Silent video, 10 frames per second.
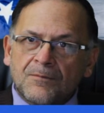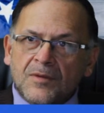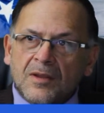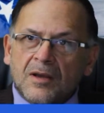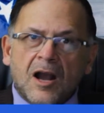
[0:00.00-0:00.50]

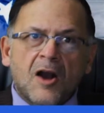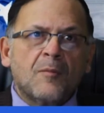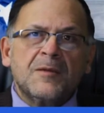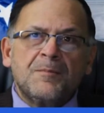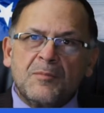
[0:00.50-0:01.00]
How
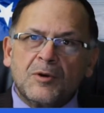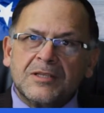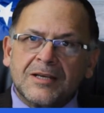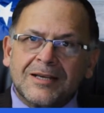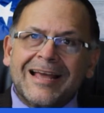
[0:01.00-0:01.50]
many people at
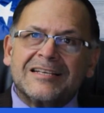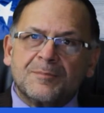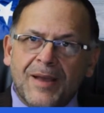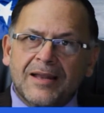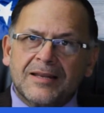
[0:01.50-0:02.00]
the Glass
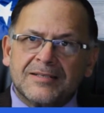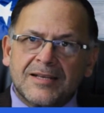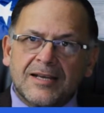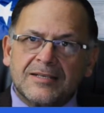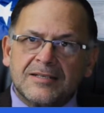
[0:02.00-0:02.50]
Palace,
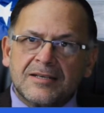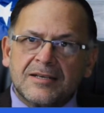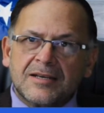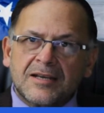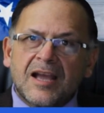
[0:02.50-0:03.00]
guys,
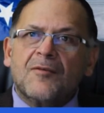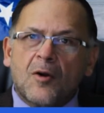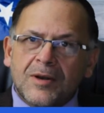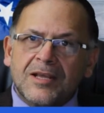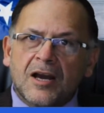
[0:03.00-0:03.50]
have
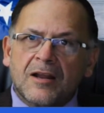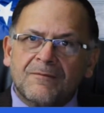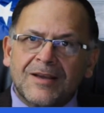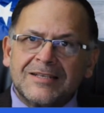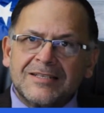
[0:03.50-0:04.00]
already gotten
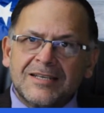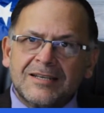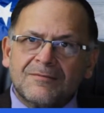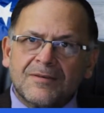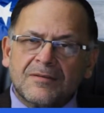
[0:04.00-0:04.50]

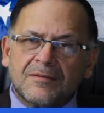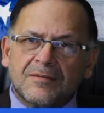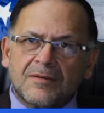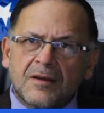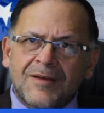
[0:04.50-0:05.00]

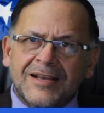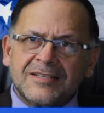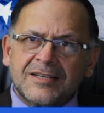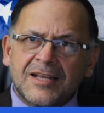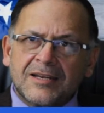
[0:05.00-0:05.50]

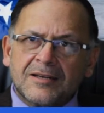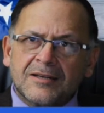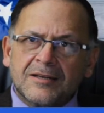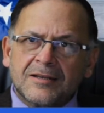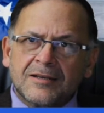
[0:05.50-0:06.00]
vaccinated?
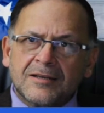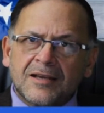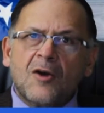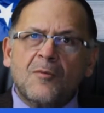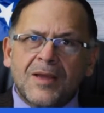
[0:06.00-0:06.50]

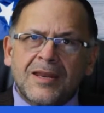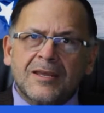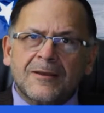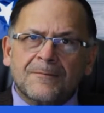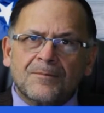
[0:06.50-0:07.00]
How
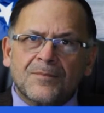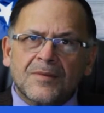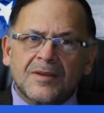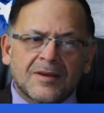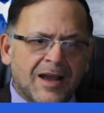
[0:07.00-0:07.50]
many?
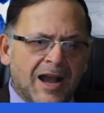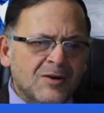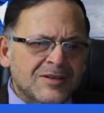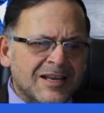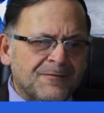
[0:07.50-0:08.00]
How
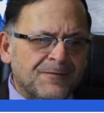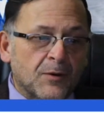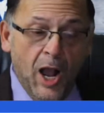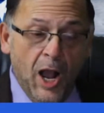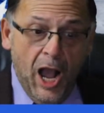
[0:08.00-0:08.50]
is that fair?
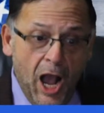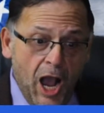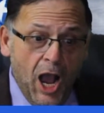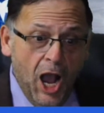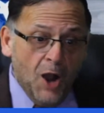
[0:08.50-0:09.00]

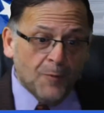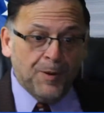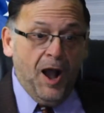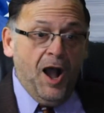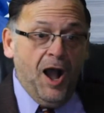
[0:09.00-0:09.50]
Oh,
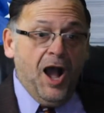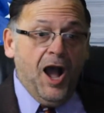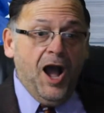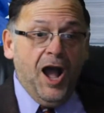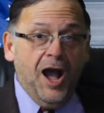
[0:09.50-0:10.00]

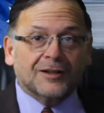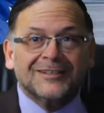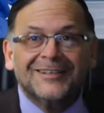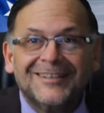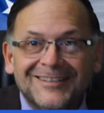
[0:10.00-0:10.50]
Paul!
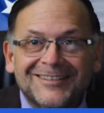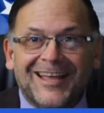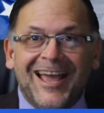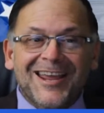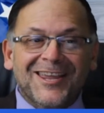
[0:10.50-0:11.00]

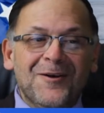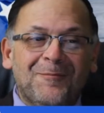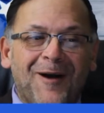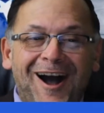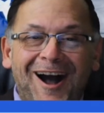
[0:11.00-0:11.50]
Thank you,
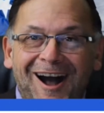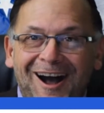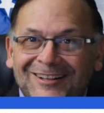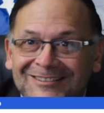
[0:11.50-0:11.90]
Paul!